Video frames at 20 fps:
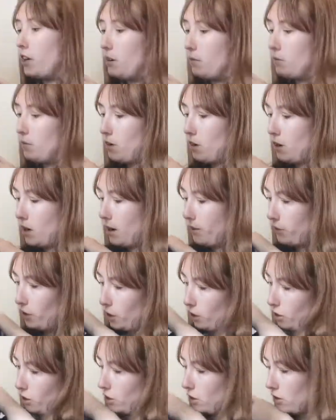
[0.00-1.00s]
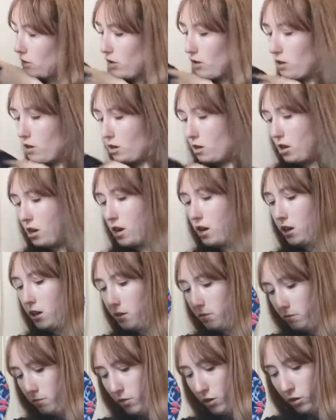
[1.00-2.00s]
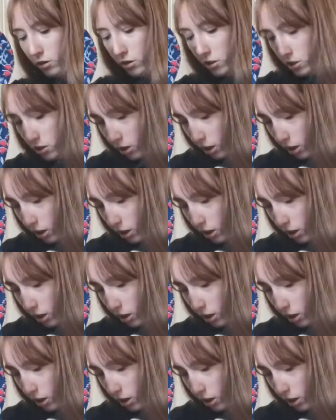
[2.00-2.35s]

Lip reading: on it. I'll have a look on the